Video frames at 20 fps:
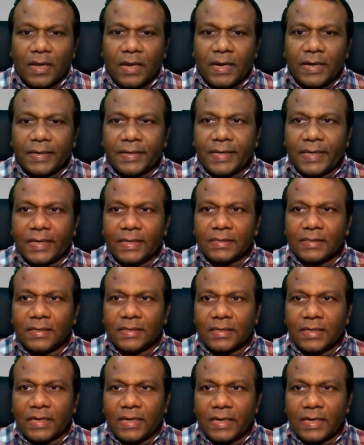and take
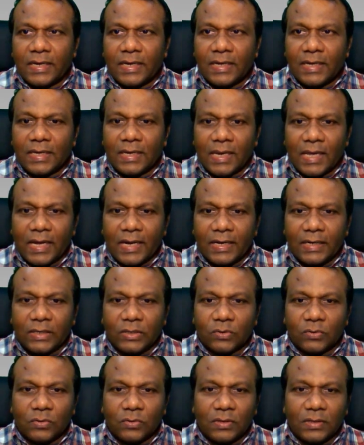the uh,
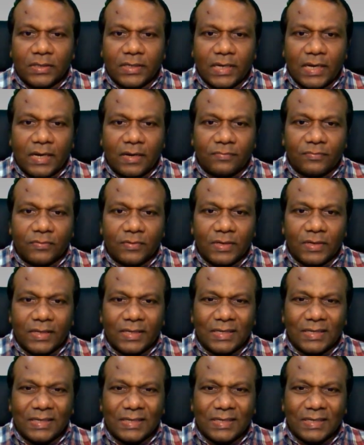line tool
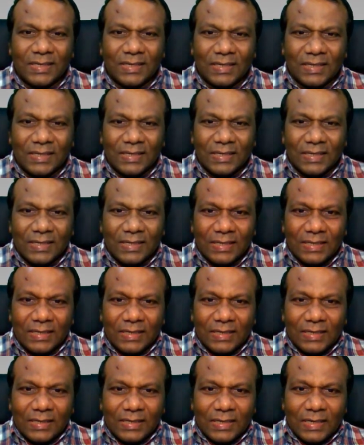carefully
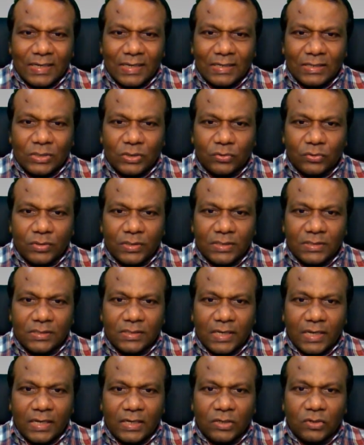connect to this
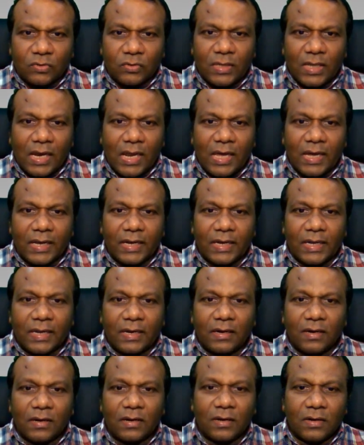end to the line
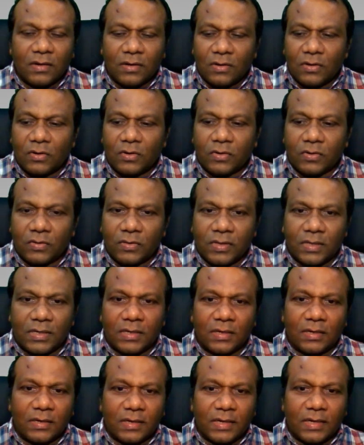end, not to
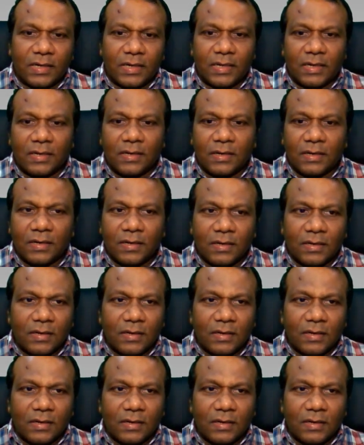the grid end